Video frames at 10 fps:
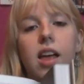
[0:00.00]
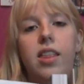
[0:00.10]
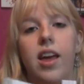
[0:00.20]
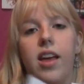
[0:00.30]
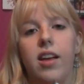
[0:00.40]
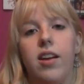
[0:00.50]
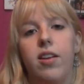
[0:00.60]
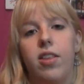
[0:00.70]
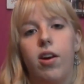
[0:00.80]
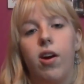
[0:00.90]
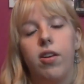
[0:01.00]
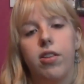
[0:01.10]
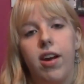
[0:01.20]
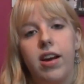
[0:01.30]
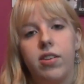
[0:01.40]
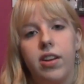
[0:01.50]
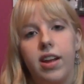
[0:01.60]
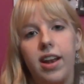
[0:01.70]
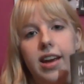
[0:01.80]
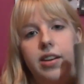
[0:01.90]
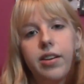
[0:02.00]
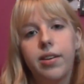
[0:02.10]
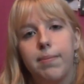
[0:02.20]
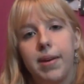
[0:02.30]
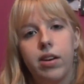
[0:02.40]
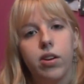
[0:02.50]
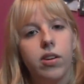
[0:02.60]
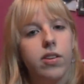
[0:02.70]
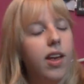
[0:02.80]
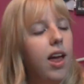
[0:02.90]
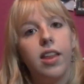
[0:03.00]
The author actually collects pictures.